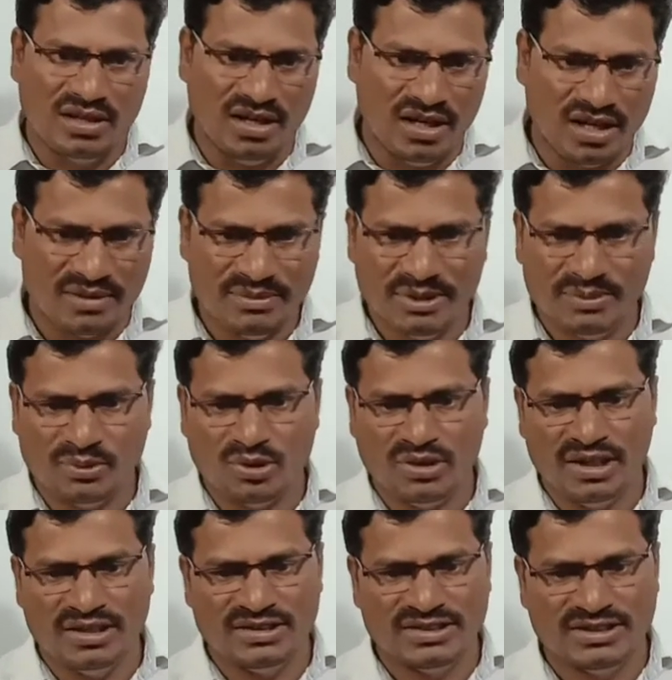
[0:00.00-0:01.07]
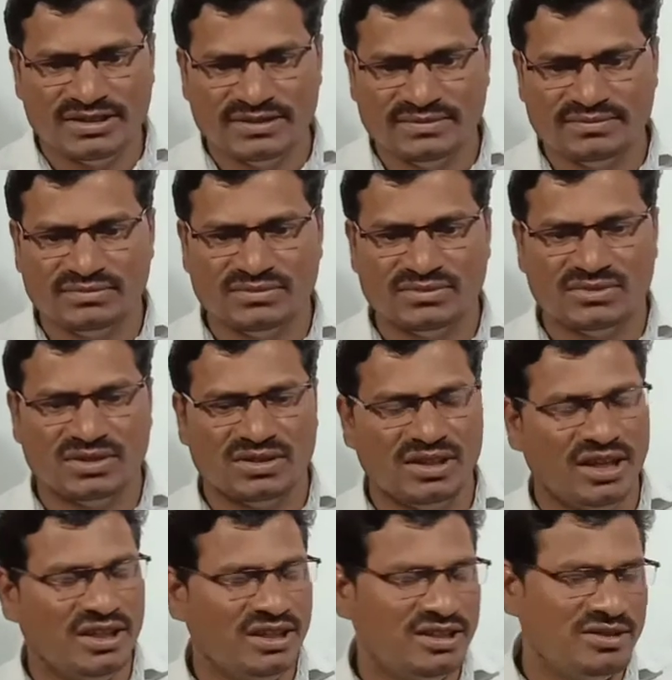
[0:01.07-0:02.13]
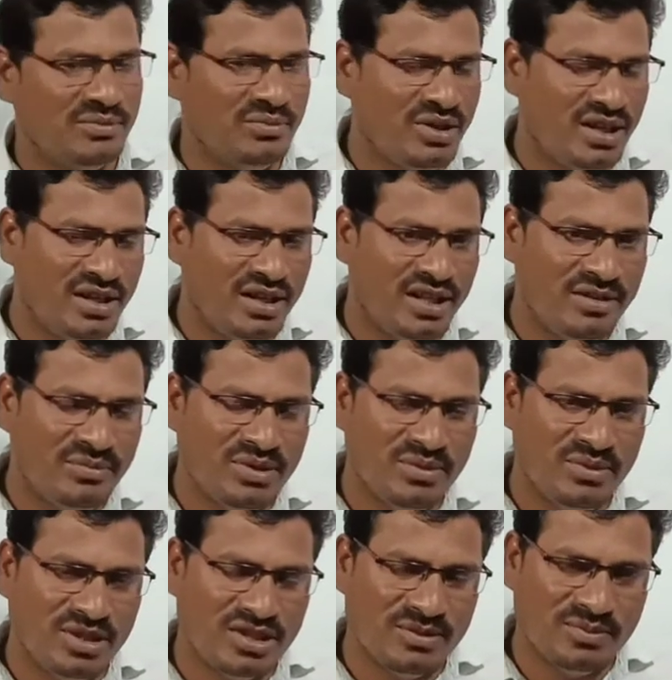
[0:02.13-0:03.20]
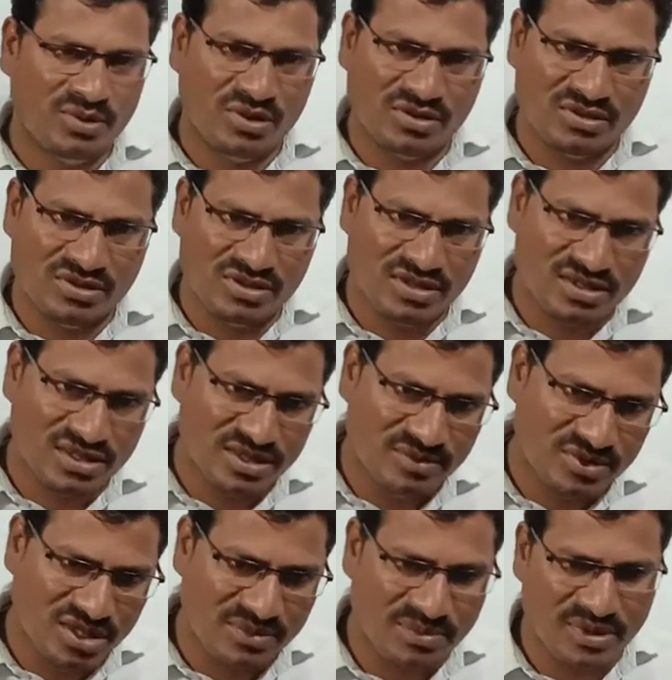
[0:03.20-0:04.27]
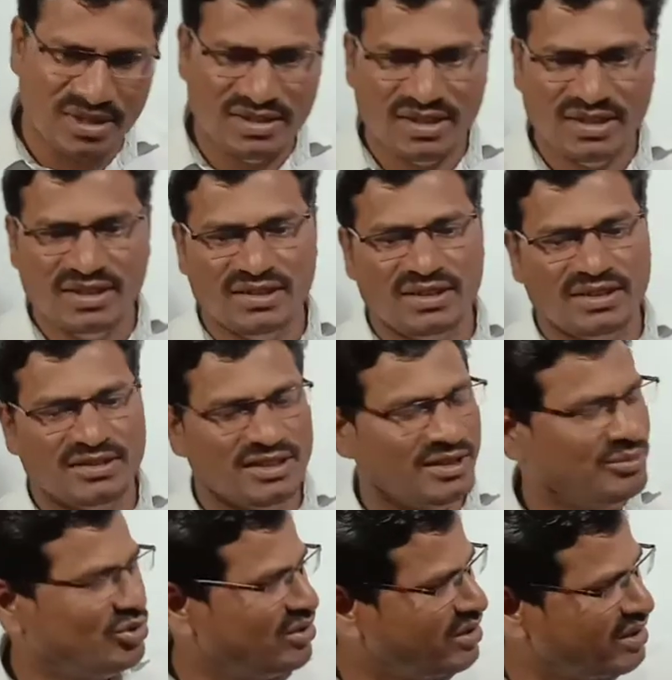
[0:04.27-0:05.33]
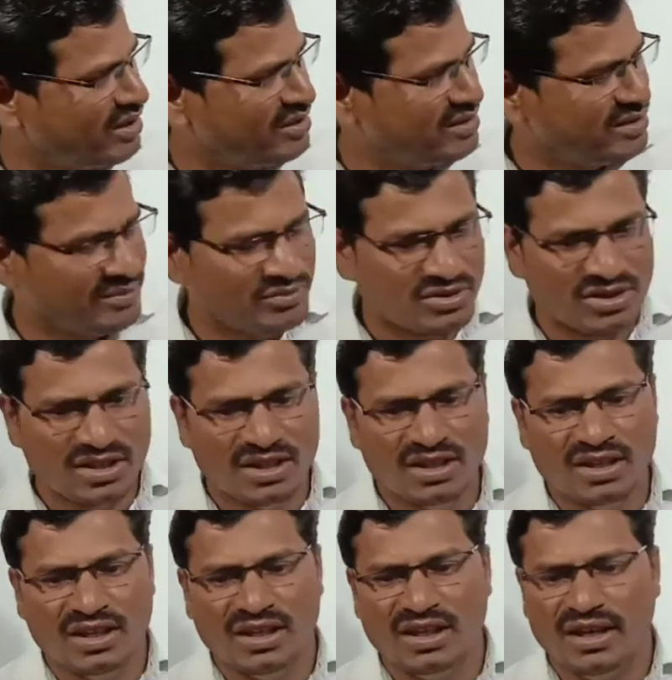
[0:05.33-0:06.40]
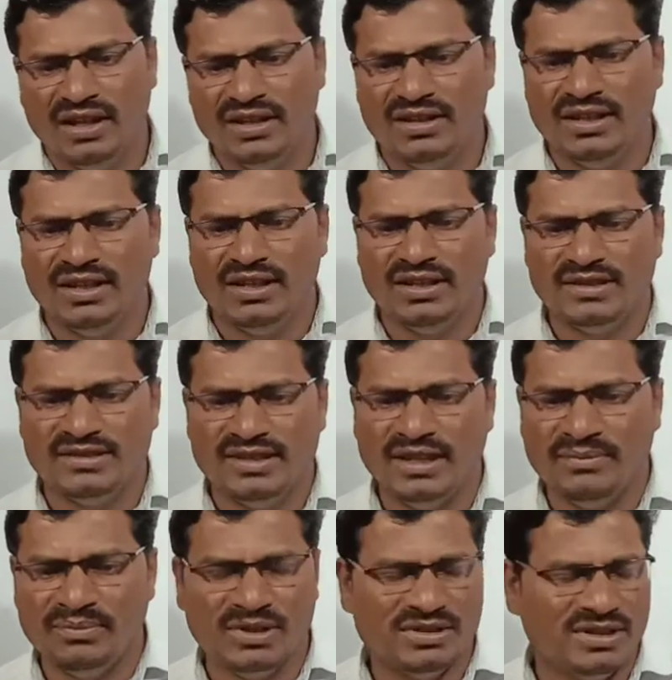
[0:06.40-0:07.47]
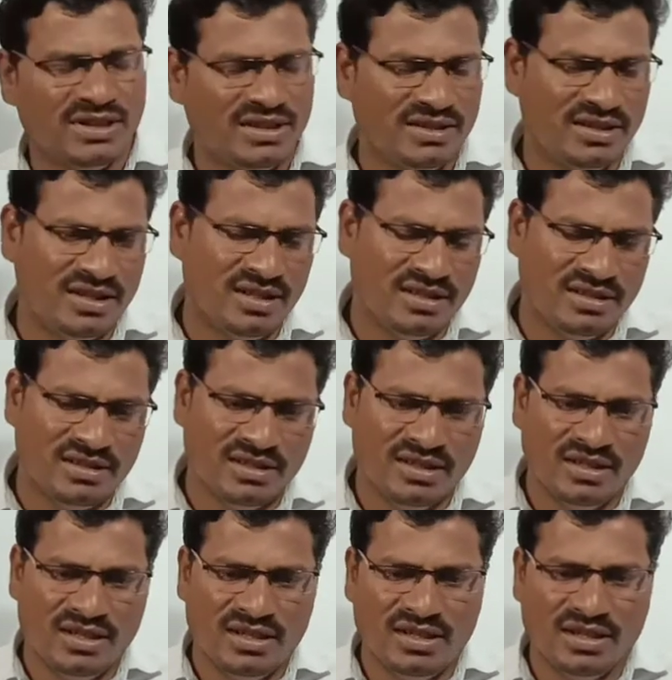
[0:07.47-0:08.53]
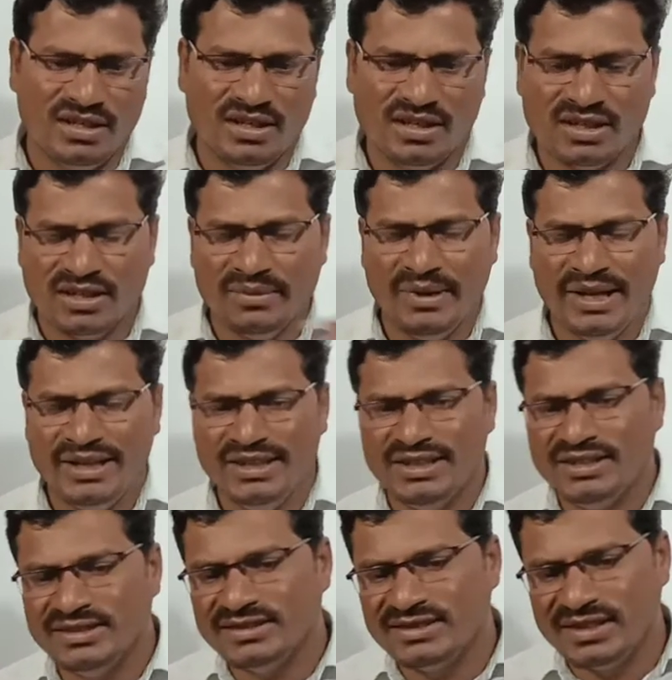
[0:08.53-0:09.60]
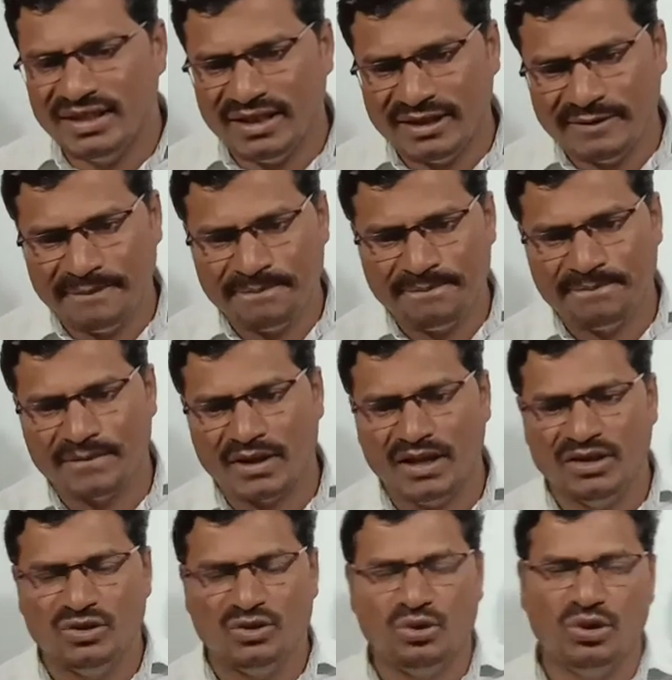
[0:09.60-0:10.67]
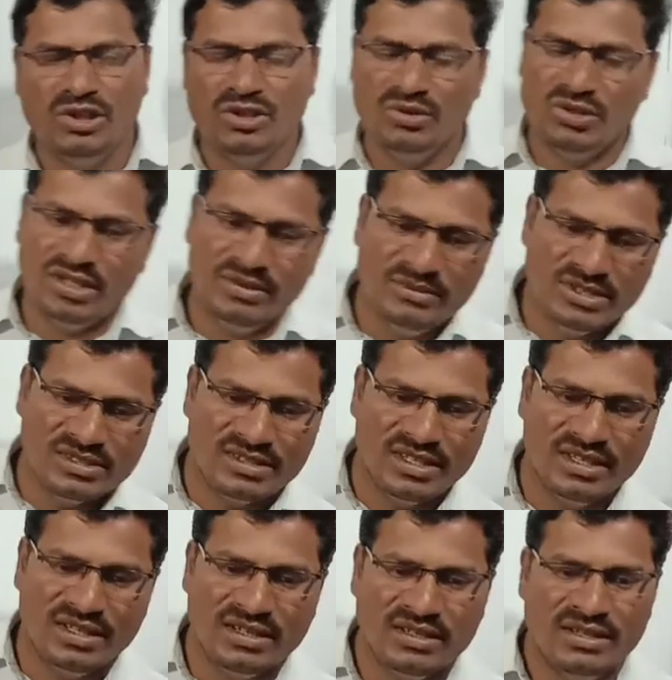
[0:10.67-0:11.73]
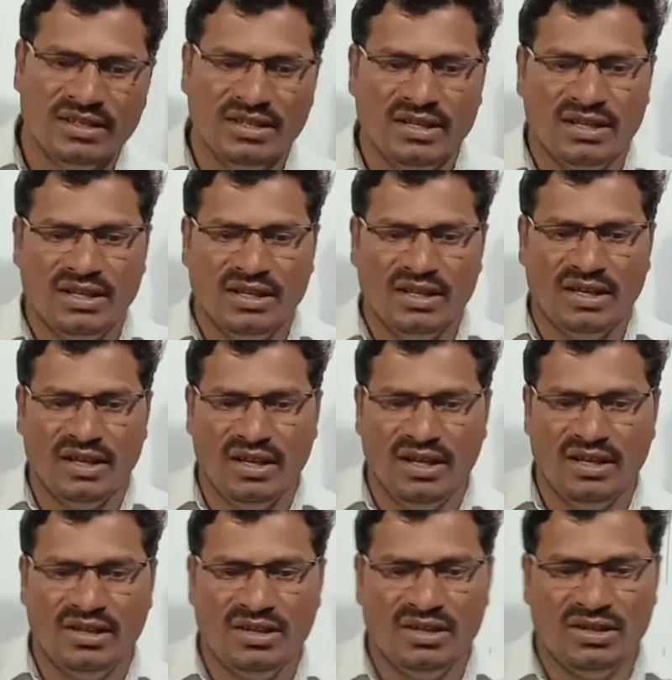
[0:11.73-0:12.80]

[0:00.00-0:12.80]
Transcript: hermaphrodite, that is male and female reproductive systems are present in the same organisms, and their examples are there, herdmania is there, and doliolum is there, and